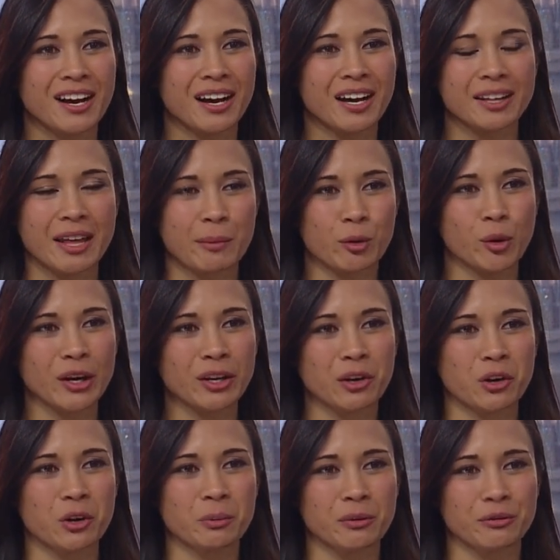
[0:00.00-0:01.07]
That point
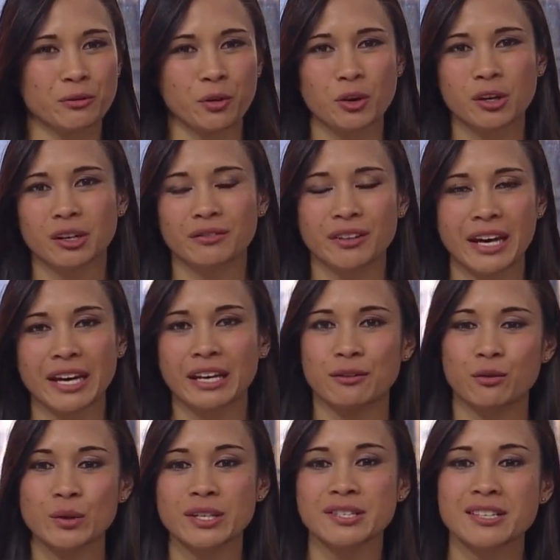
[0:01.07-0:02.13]
home before of like,
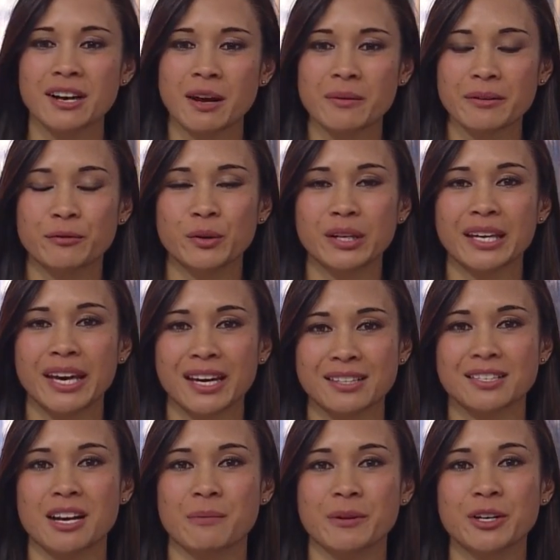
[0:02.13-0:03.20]
if we can't
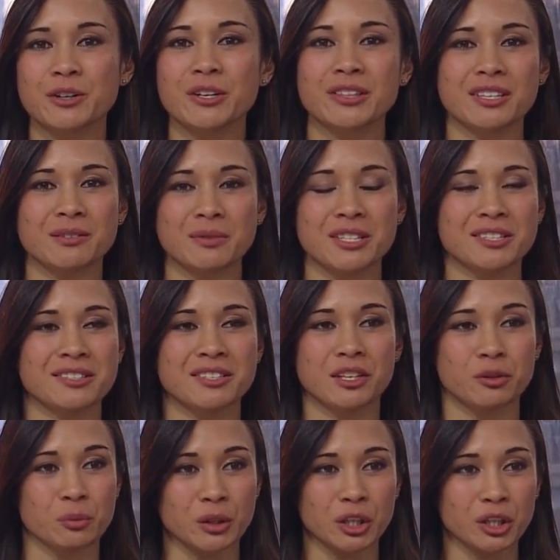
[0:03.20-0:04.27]
stop bickering, then this is
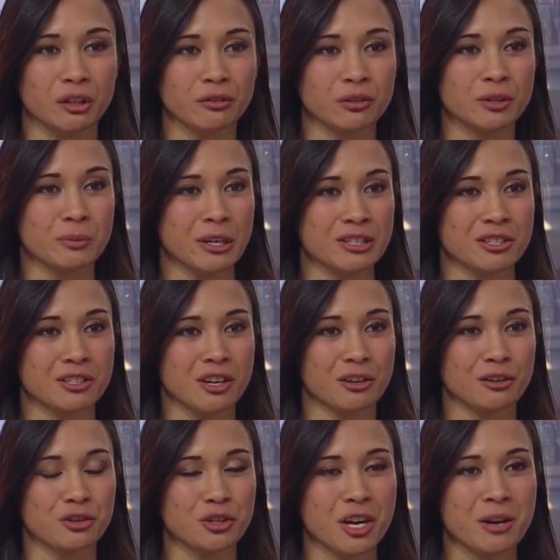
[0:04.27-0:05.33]
good for President
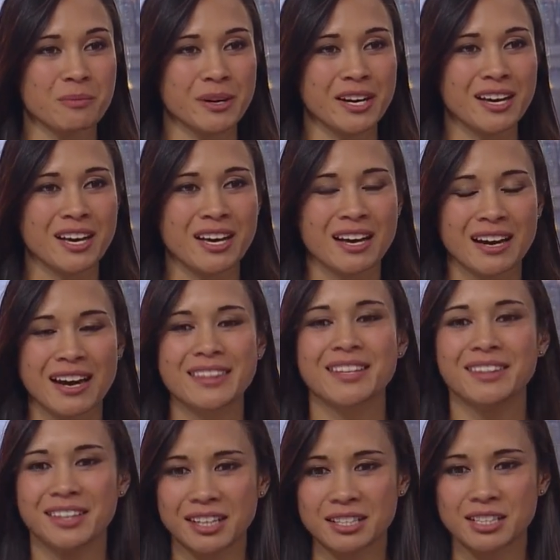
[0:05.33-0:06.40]
Donald Trump. And
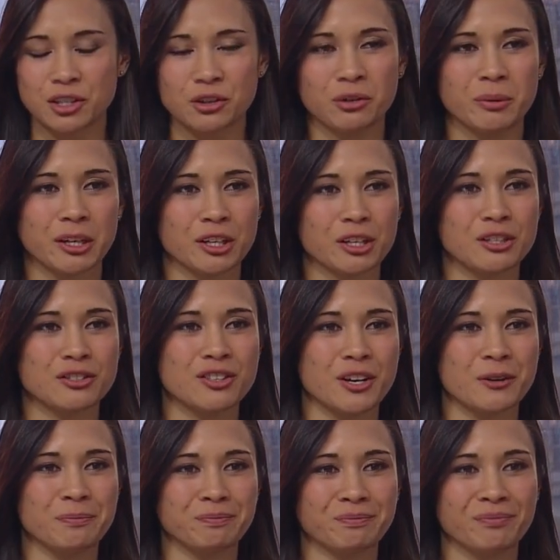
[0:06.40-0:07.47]
then they continue to bicker.
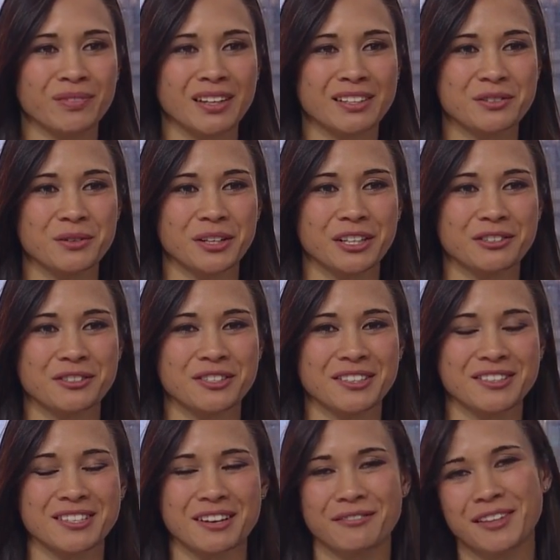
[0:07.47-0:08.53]
So it's really interesting
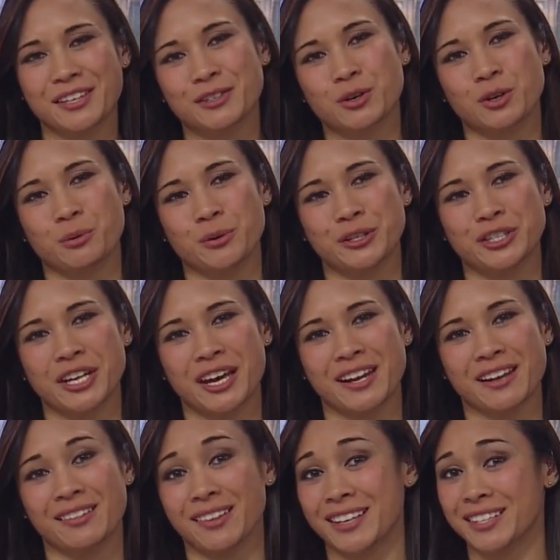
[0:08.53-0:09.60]
stuff. So, thanks, Cole. Appreciate
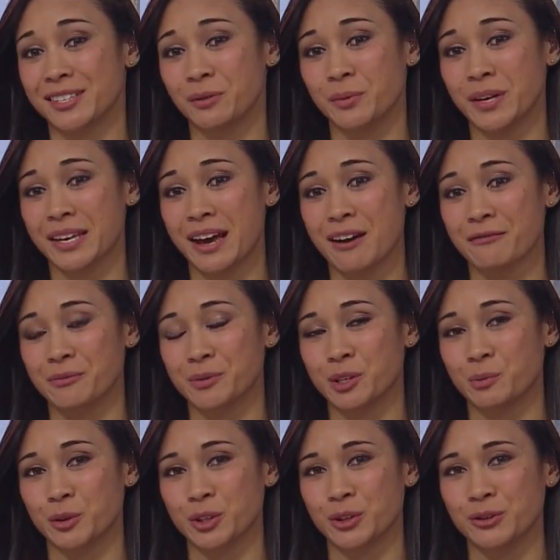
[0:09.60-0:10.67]
it. Less than a week out from
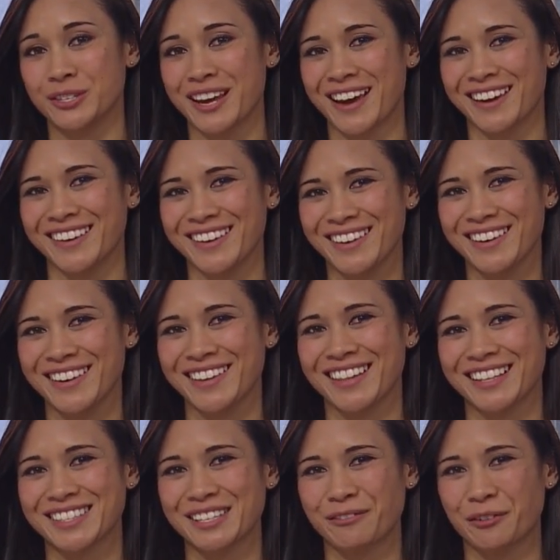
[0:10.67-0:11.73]
Super Tuesday.
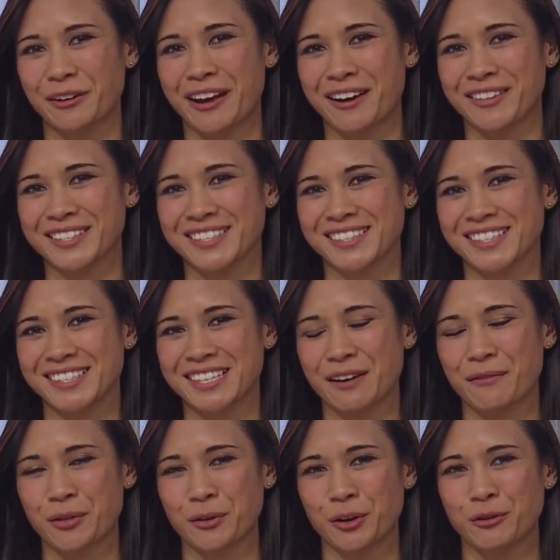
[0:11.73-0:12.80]
That's it for now. This is the
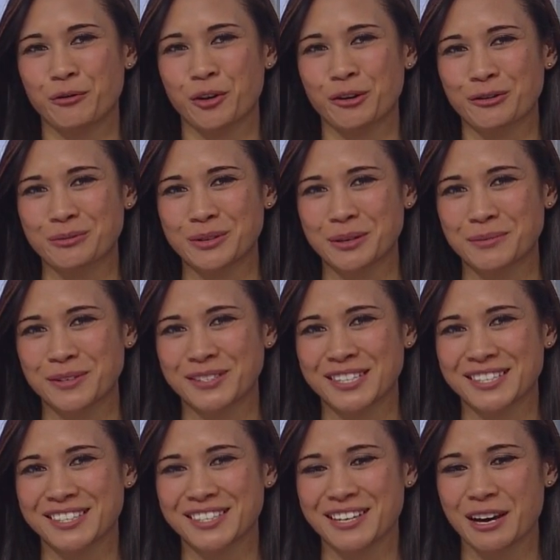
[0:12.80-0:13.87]
7:34 from
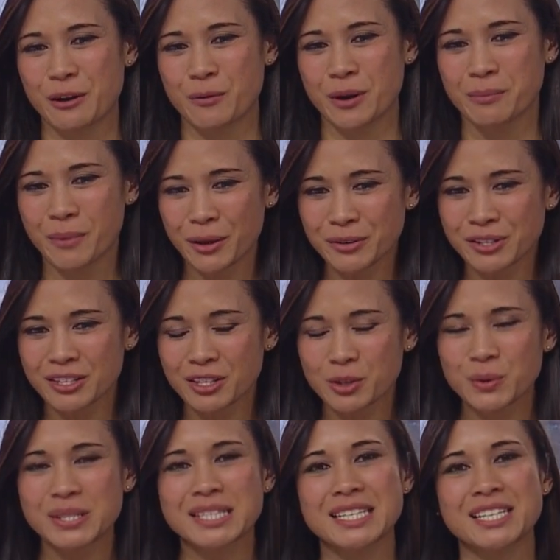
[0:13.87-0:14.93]
WCCO, when most of the
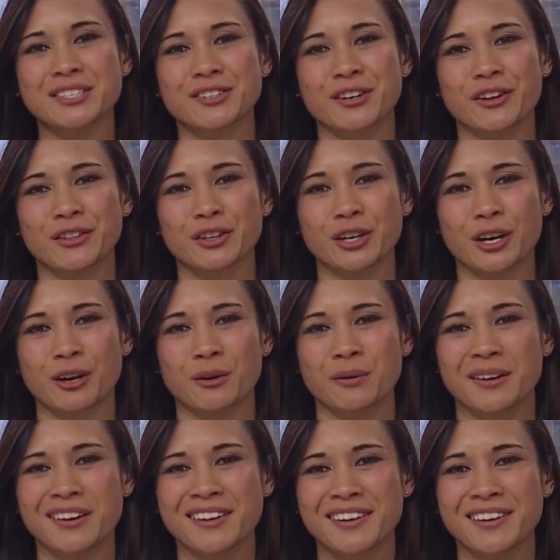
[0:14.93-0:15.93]
Twin Cities are on the go.